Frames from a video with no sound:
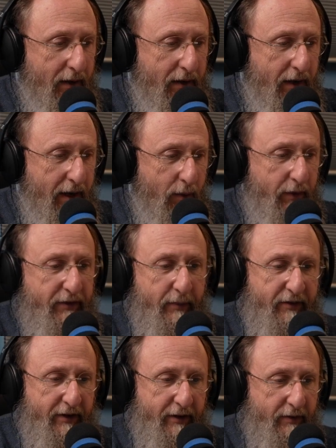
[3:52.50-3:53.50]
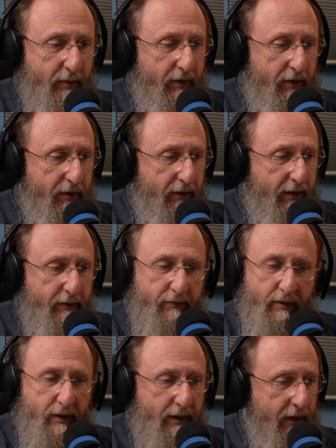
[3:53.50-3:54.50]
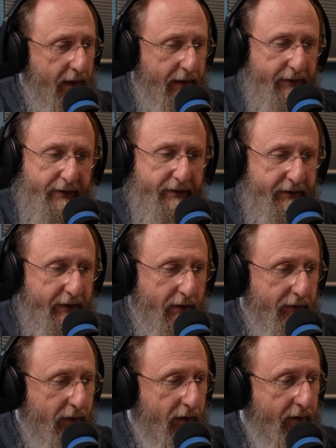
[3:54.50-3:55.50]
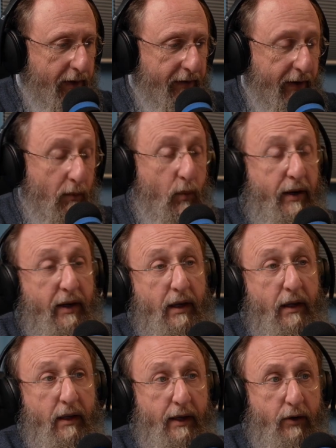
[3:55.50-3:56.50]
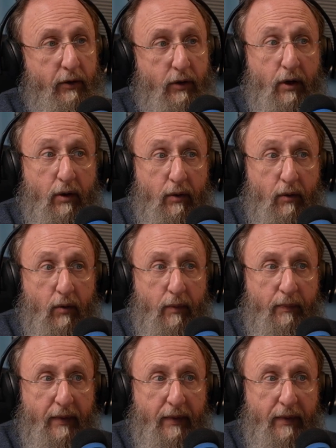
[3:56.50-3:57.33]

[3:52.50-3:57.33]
he was obsessed with her. He really had this thing for her. And then when he let her go,